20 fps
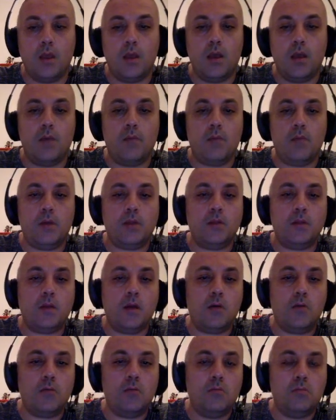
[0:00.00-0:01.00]
But
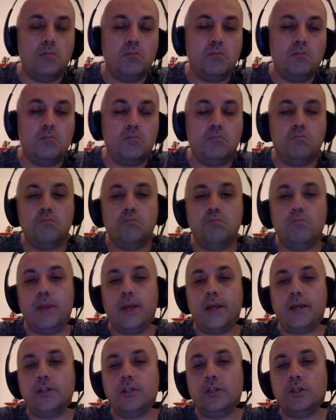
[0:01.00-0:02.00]
now
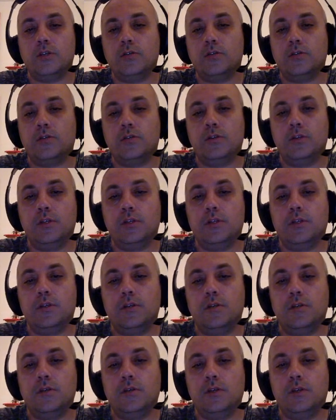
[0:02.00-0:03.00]
black just
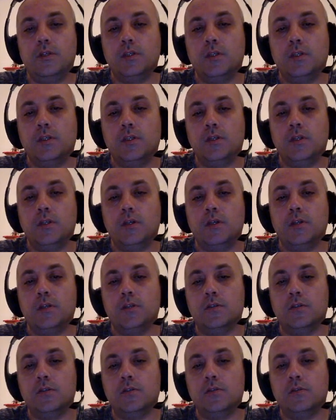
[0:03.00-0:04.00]
retreated. His idea
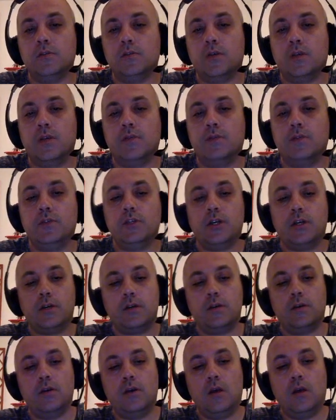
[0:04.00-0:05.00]
is to give
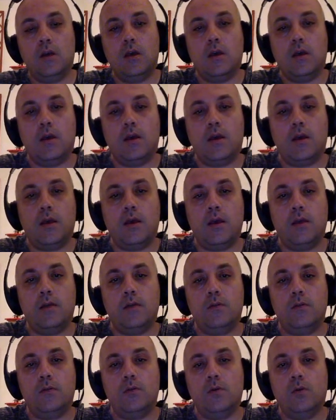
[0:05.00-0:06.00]
check and
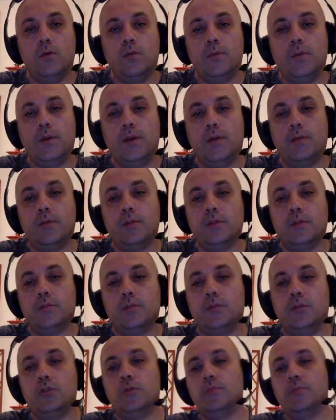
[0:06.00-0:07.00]
to open up this
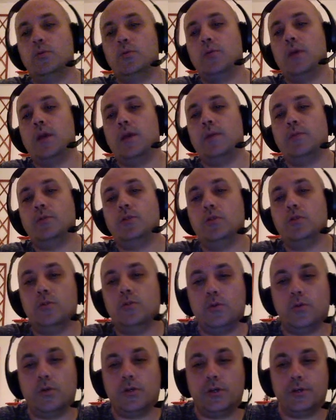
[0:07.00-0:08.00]
bishop to capture the
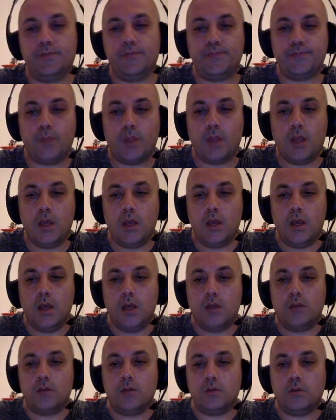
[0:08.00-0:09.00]
rook.
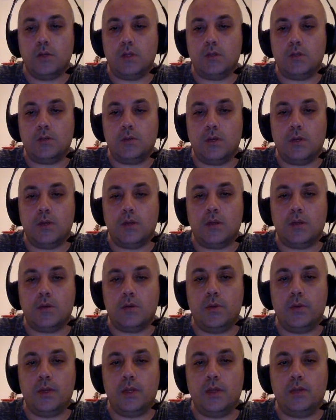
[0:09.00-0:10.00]
So that's why
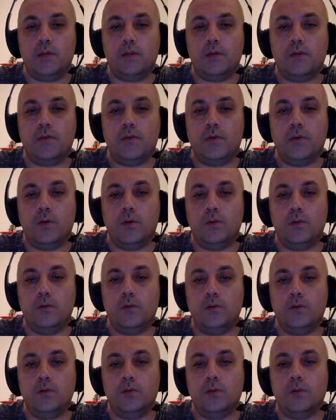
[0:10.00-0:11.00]
queen a3 followed,
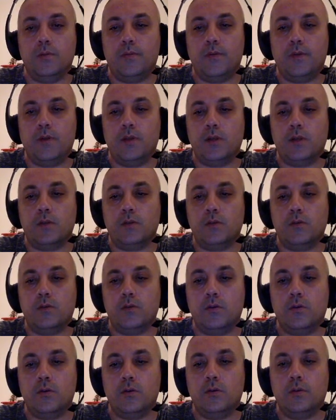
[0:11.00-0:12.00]
defending the
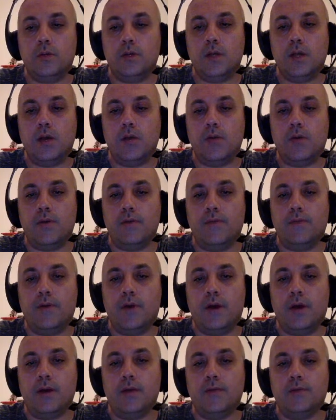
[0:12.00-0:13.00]
rook, but now
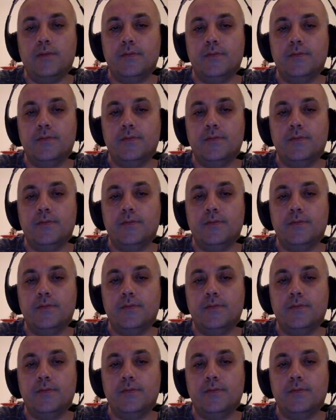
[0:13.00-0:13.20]
f5.